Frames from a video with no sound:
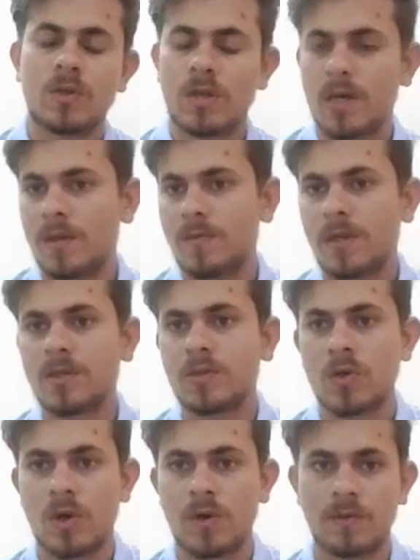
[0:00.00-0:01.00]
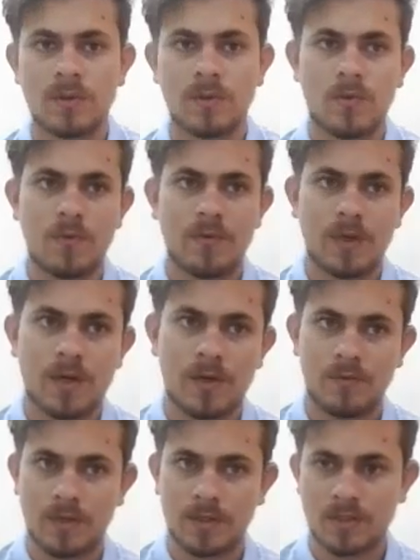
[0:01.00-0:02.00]
your time let's talk the movie
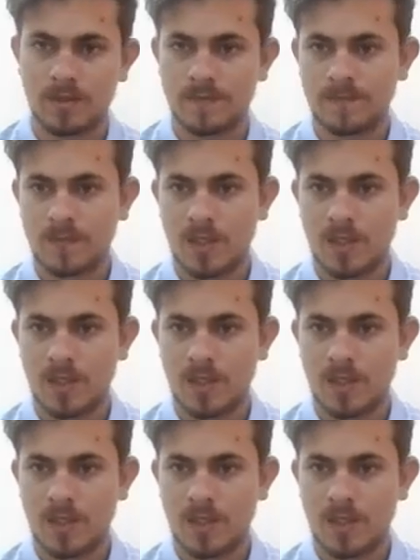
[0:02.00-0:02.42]
conviction